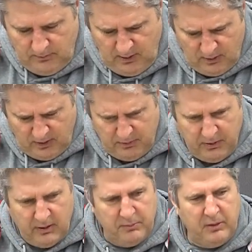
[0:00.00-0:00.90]
You know,
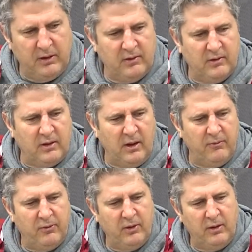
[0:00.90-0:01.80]
anybody that plays this game
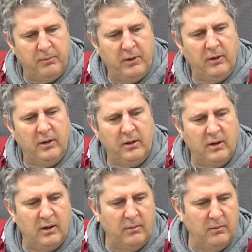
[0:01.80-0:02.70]
for any period of
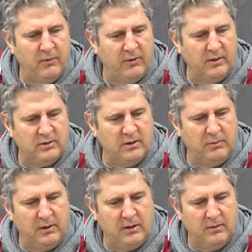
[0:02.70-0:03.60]
time eventually
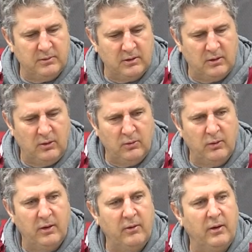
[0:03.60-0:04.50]
becomes a cold
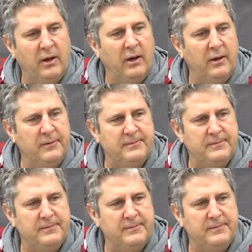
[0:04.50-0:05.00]
weather guy.